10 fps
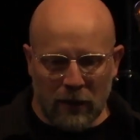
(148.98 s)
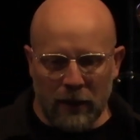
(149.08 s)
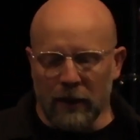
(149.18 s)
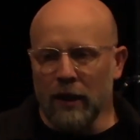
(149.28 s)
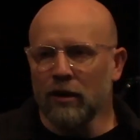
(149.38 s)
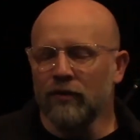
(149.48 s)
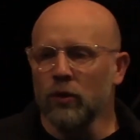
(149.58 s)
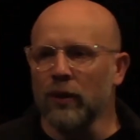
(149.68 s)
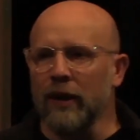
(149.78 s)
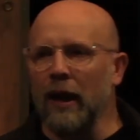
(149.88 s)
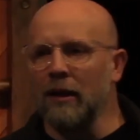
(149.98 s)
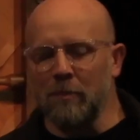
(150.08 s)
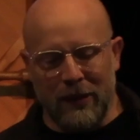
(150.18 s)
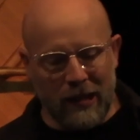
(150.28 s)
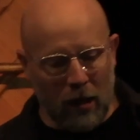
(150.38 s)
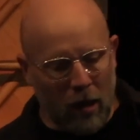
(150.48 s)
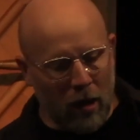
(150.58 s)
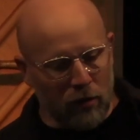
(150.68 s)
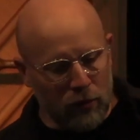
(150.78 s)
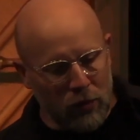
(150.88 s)
In an interview with
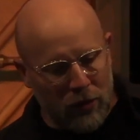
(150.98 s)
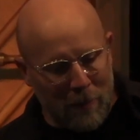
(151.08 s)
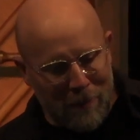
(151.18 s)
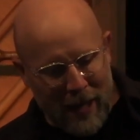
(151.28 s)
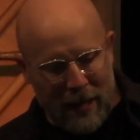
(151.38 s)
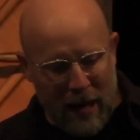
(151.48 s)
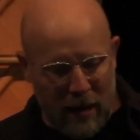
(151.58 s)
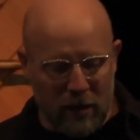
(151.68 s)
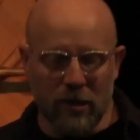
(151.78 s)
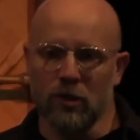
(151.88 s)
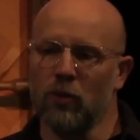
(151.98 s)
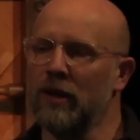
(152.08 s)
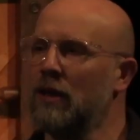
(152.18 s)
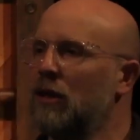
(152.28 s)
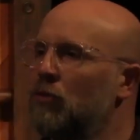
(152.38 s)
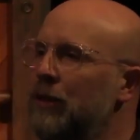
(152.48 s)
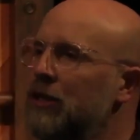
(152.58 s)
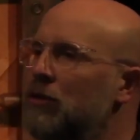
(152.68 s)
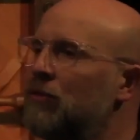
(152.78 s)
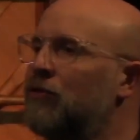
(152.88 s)
NPR, Ruth Mae Harris, one of the
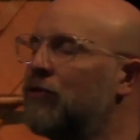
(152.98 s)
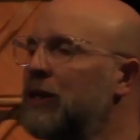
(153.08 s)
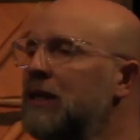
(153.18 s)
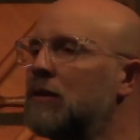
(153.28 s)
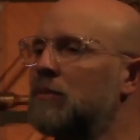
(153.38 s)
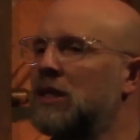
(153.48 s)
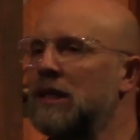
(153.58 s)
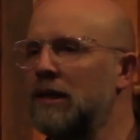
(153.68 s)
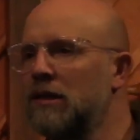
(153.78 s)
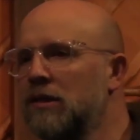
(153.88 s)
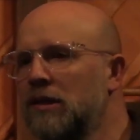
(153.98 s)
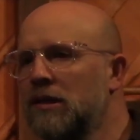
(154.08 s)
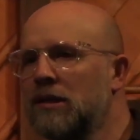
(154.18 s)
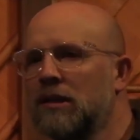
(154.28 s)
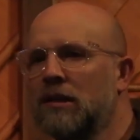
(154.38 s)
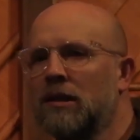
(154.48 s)
original freedom singers,